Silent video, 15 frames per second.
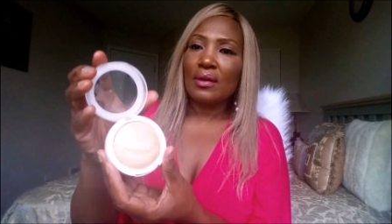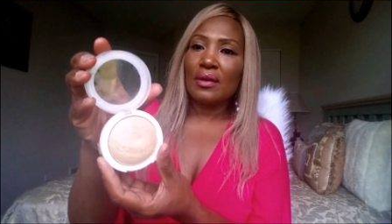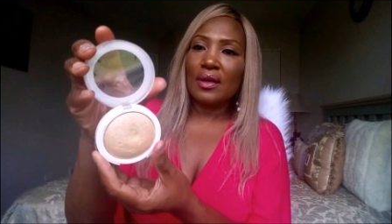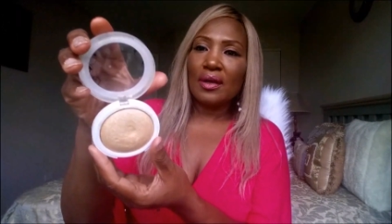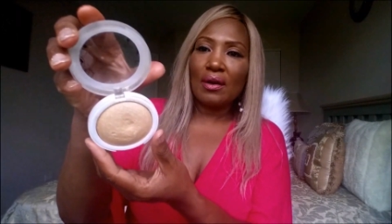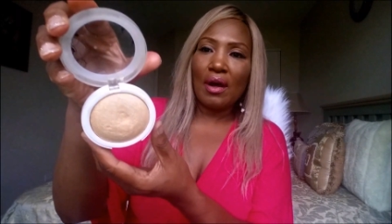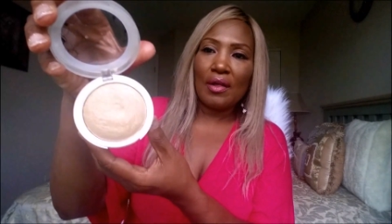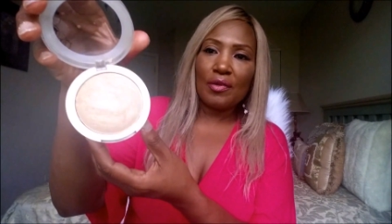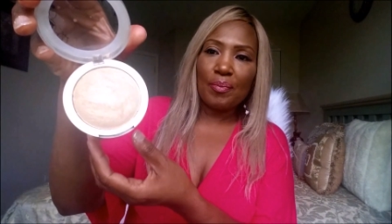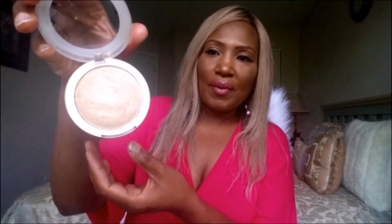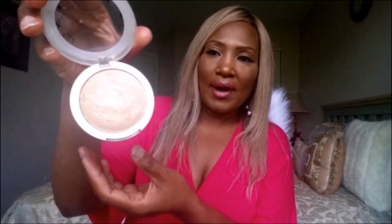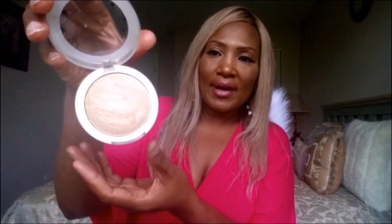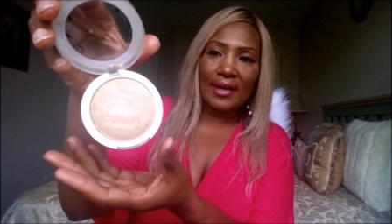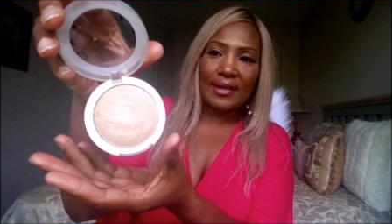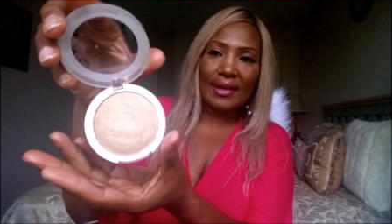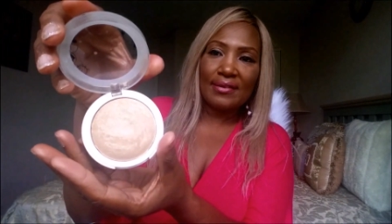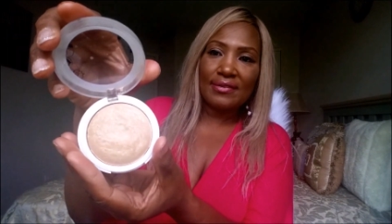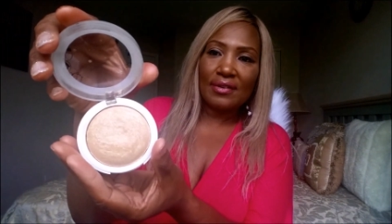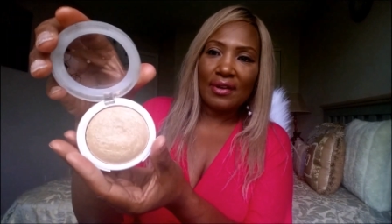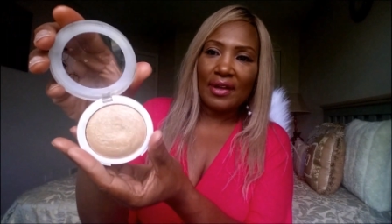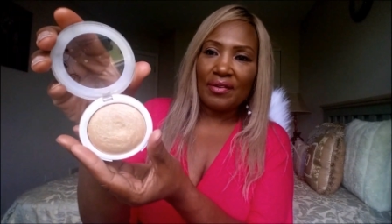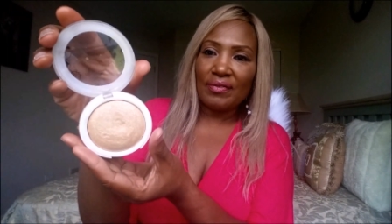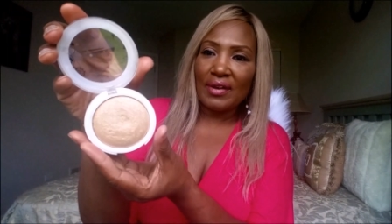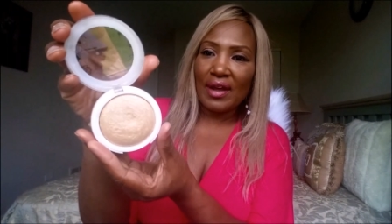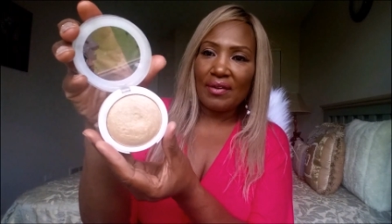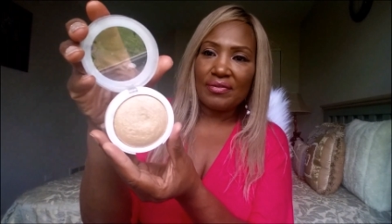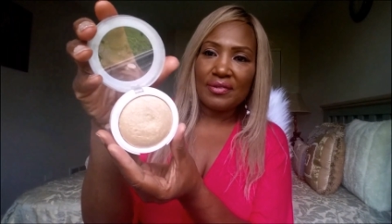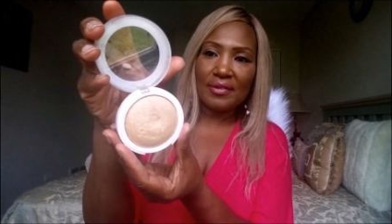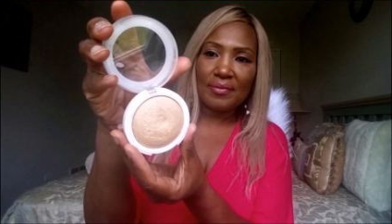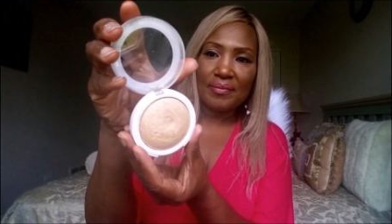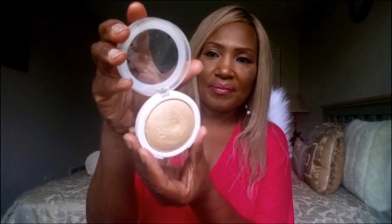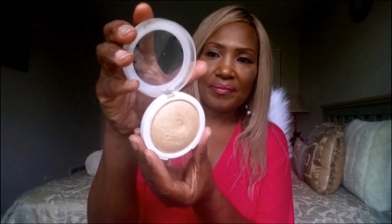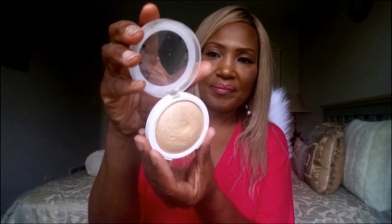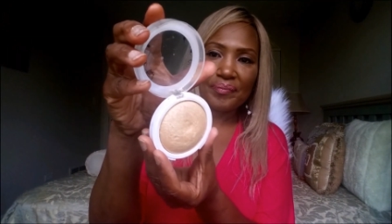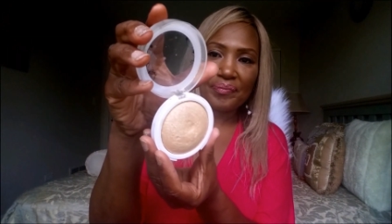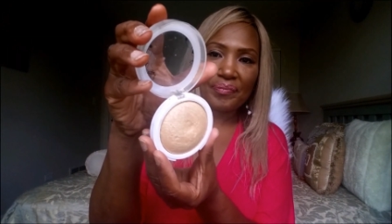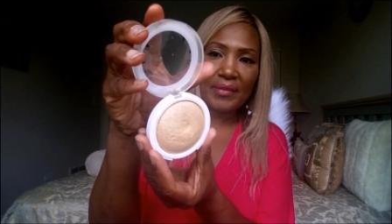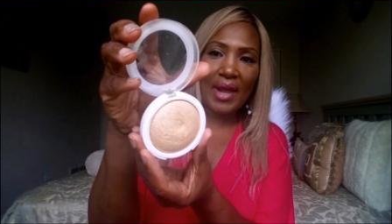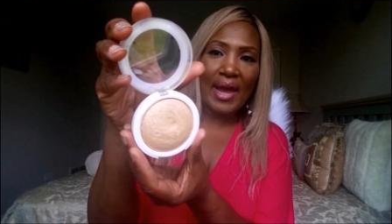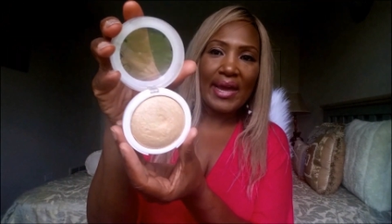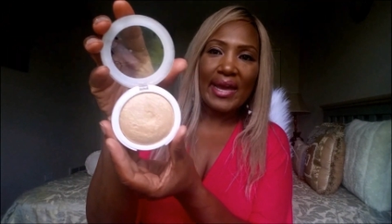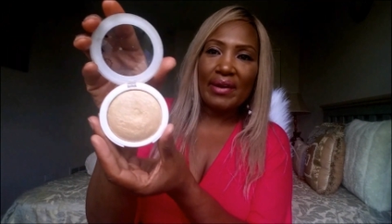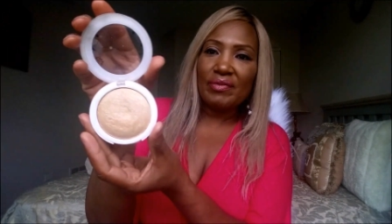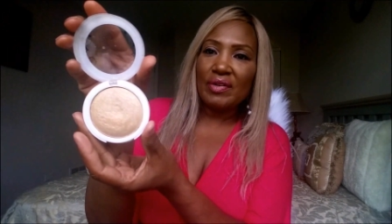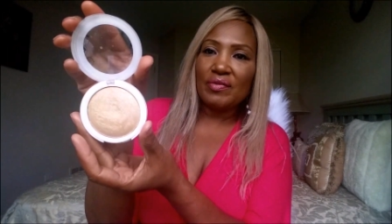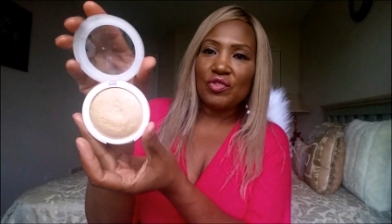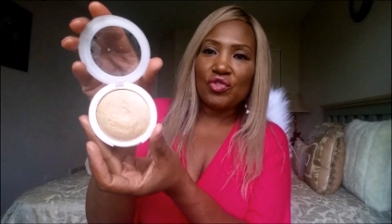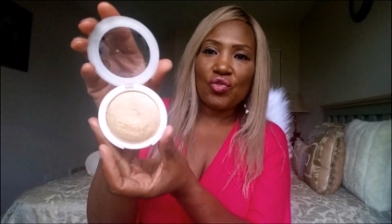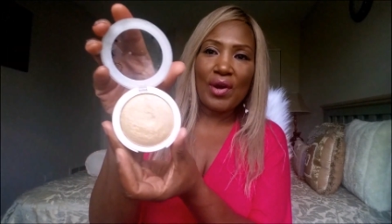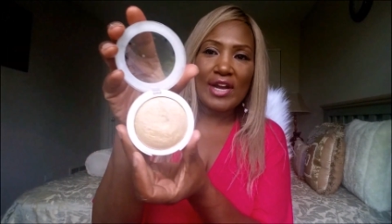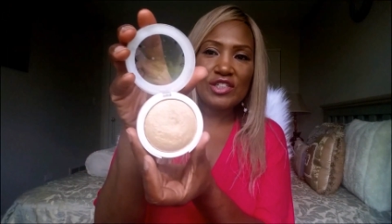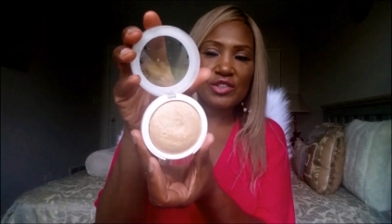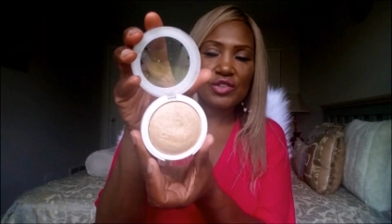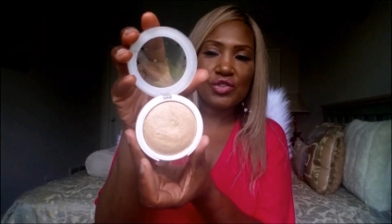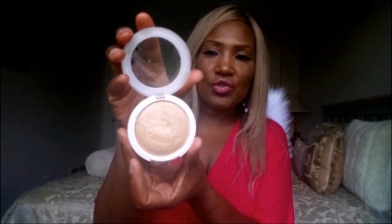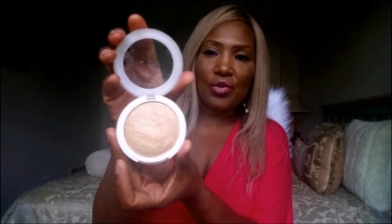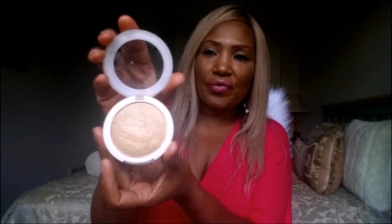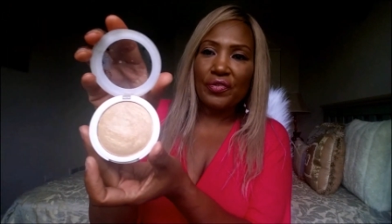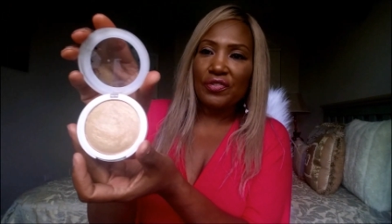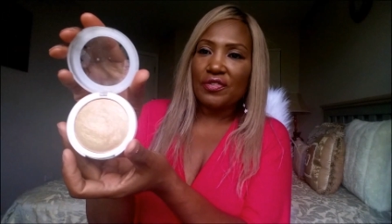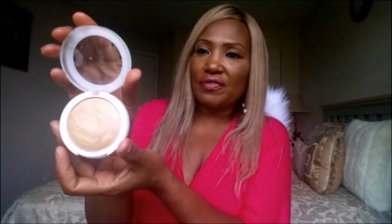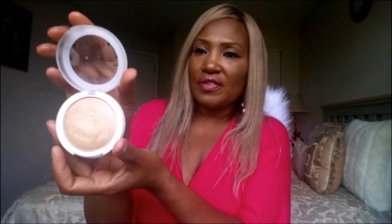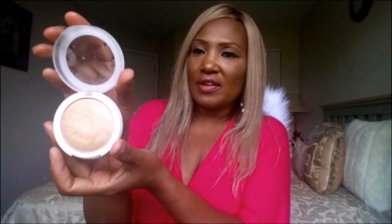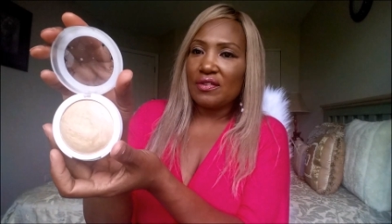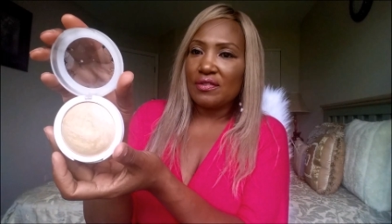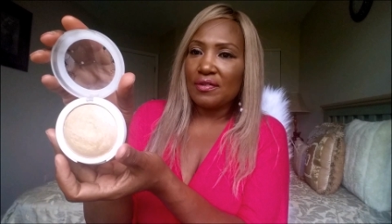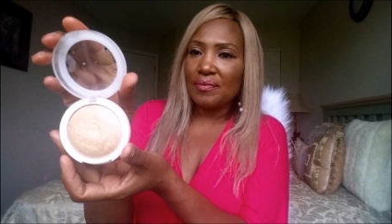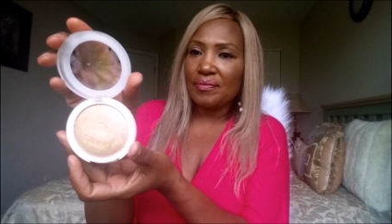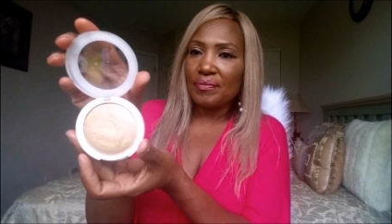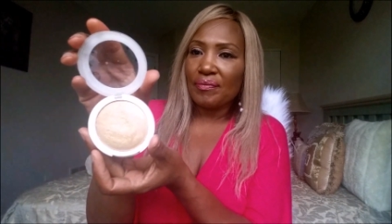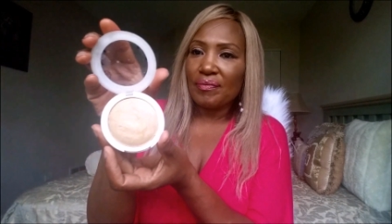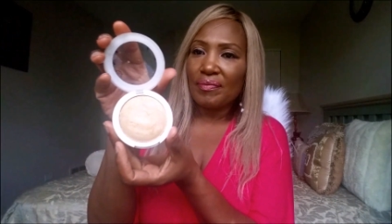look at all the product I still have left. I haven't even scratched the surface of this.